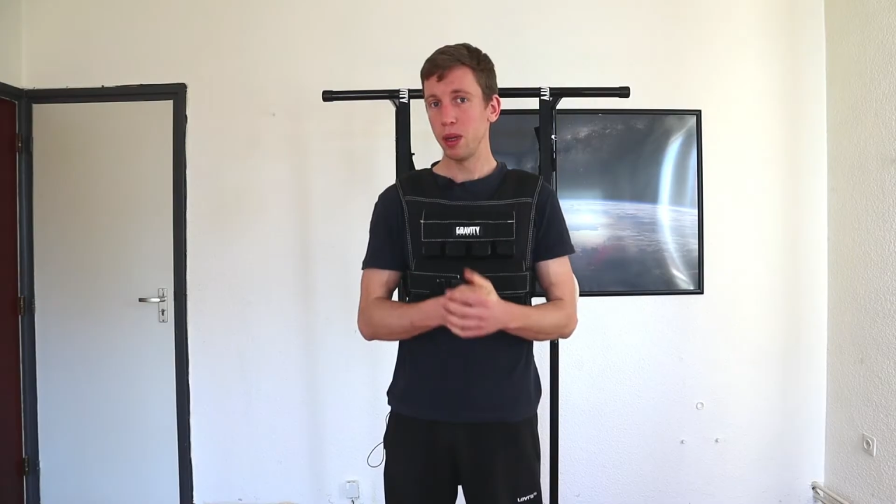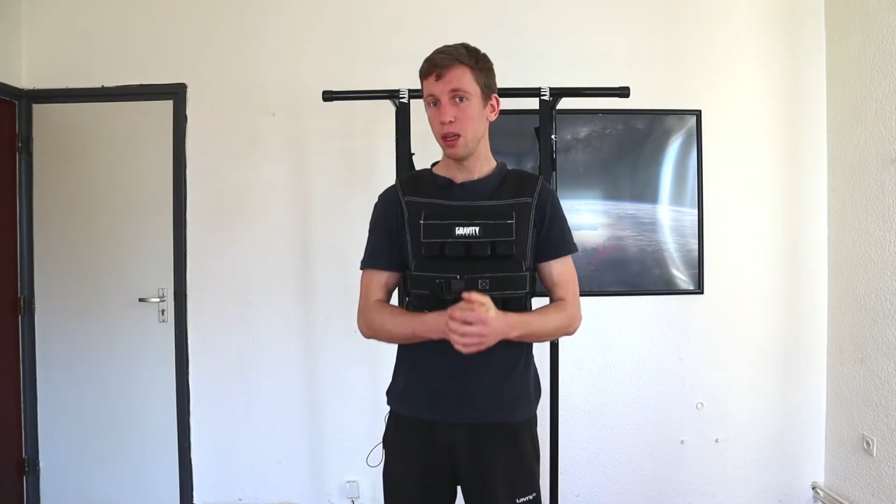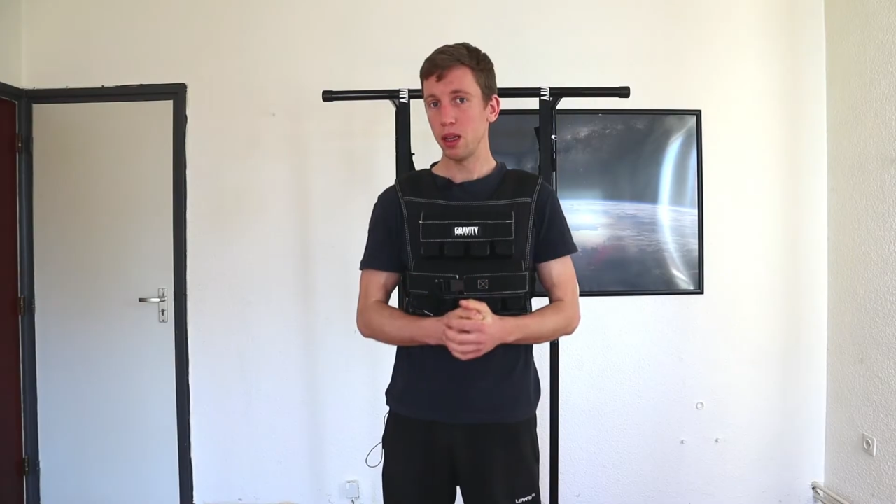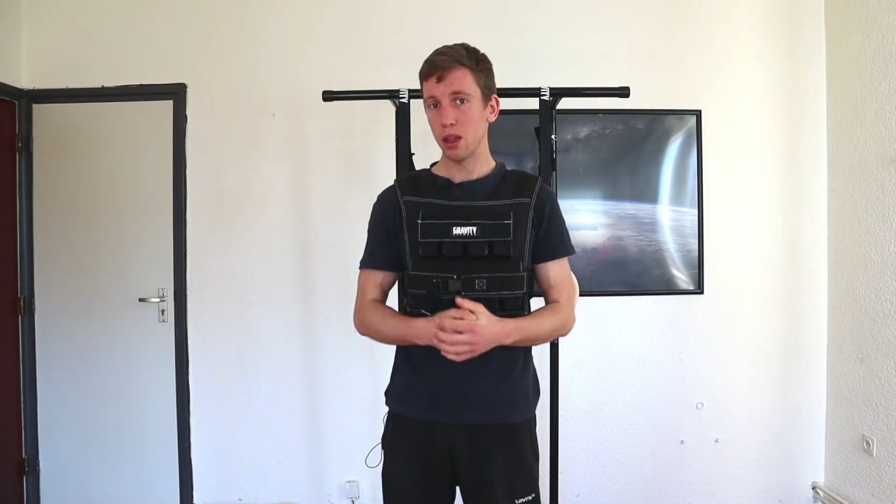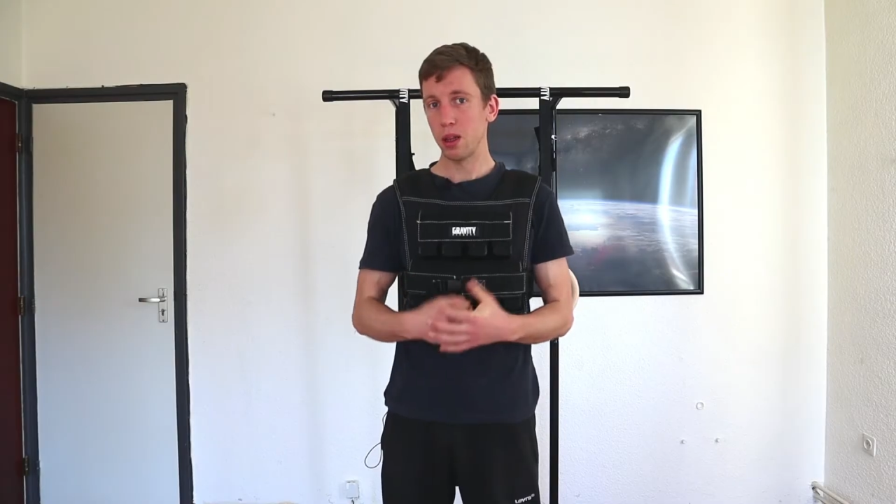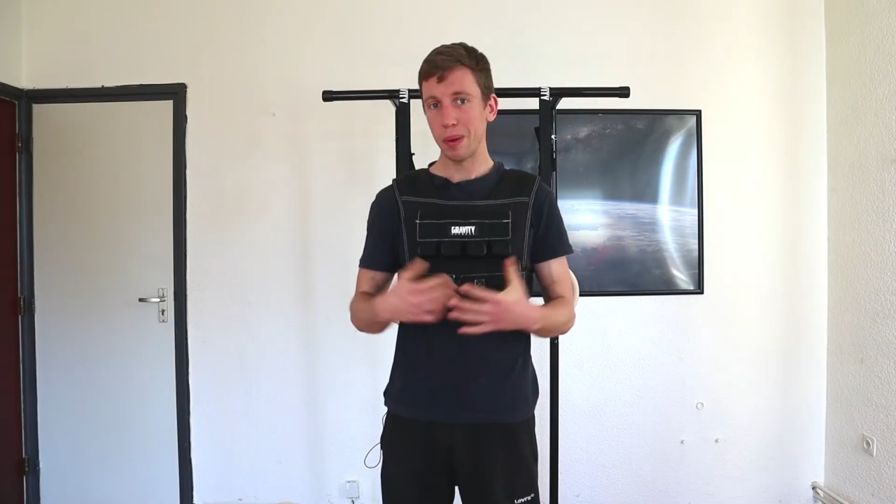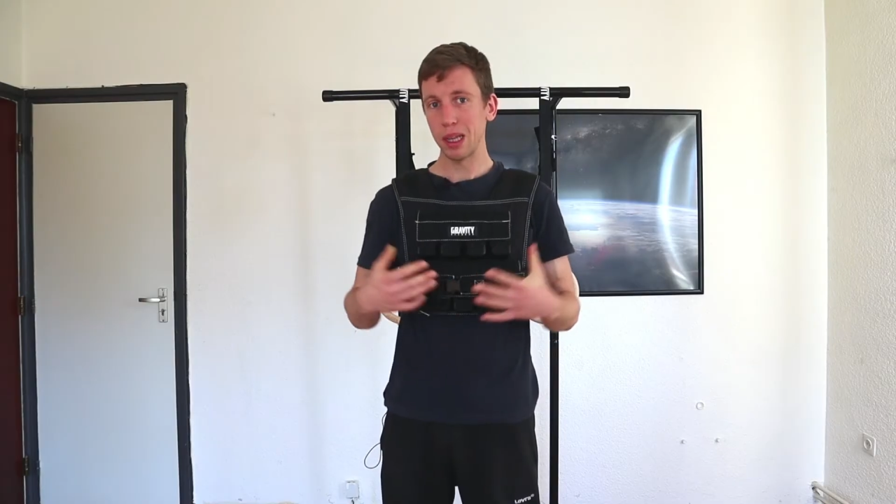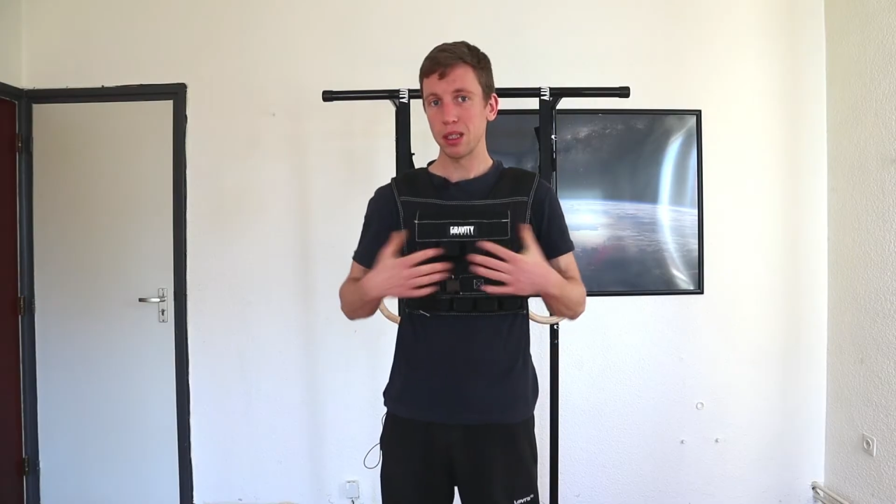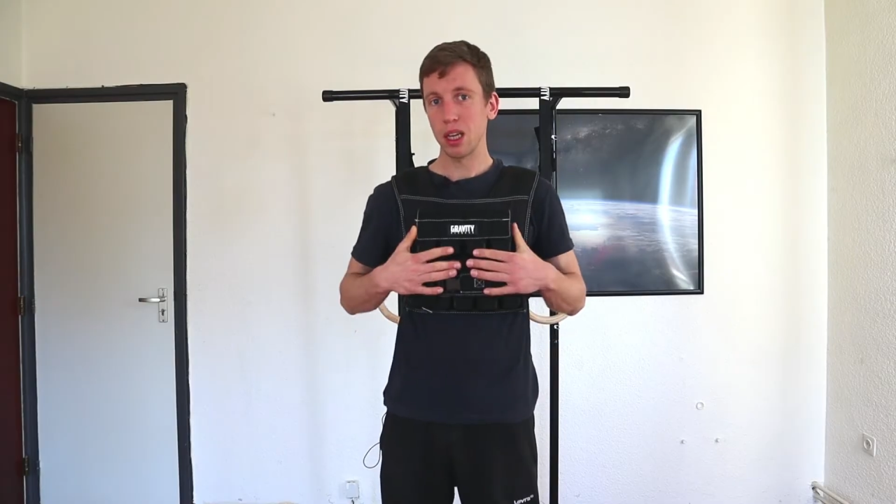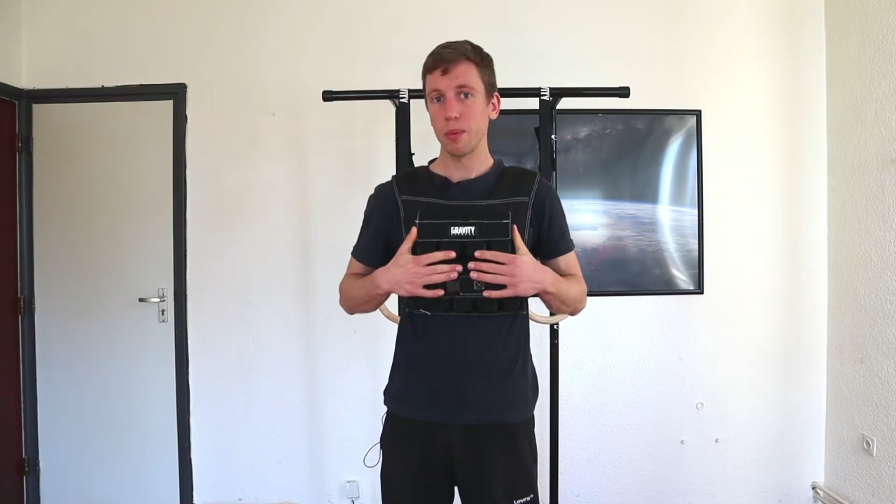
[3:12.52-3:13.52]
me, the
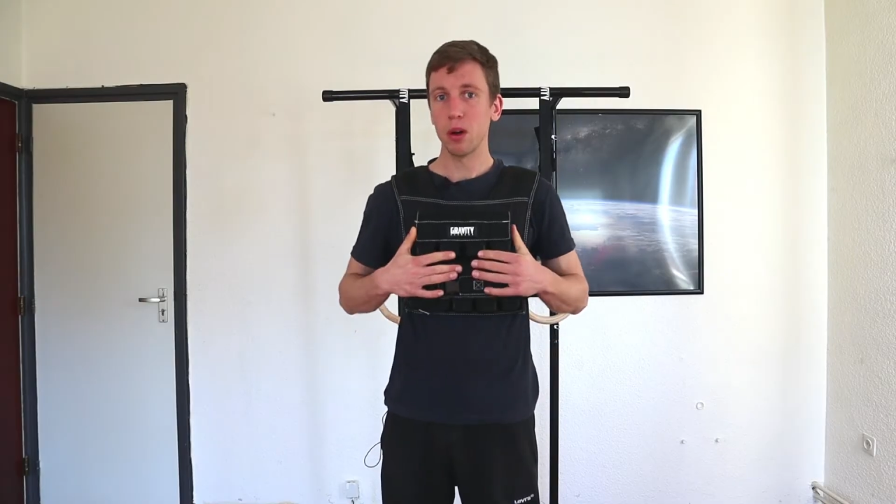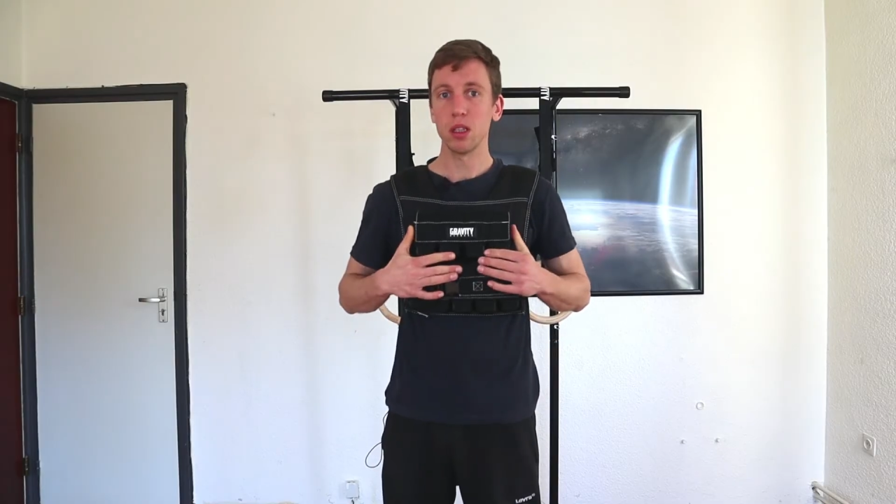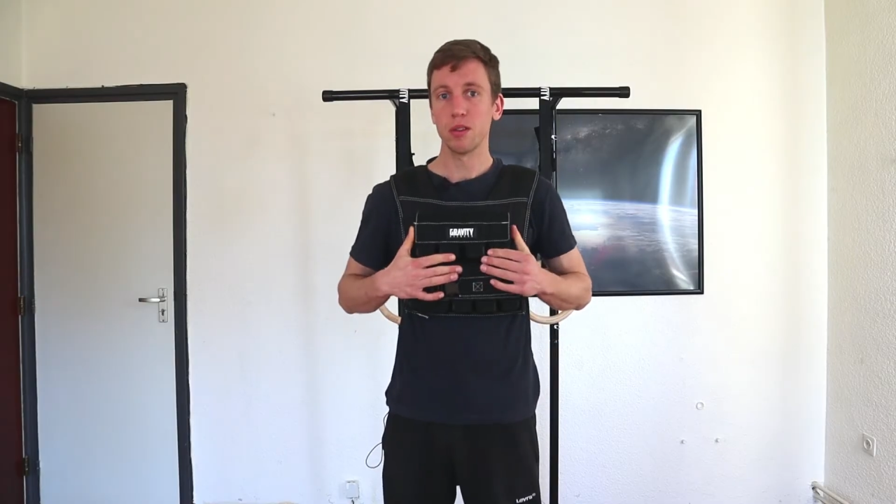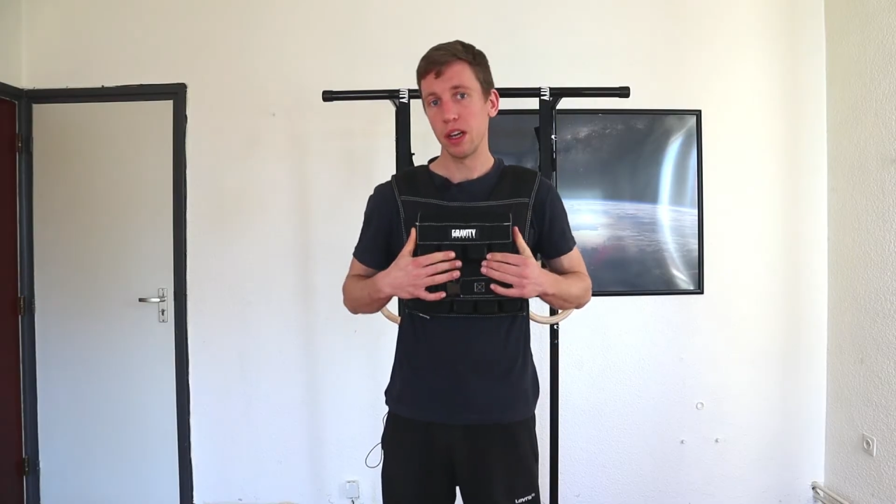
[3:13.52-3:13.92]
best thing about this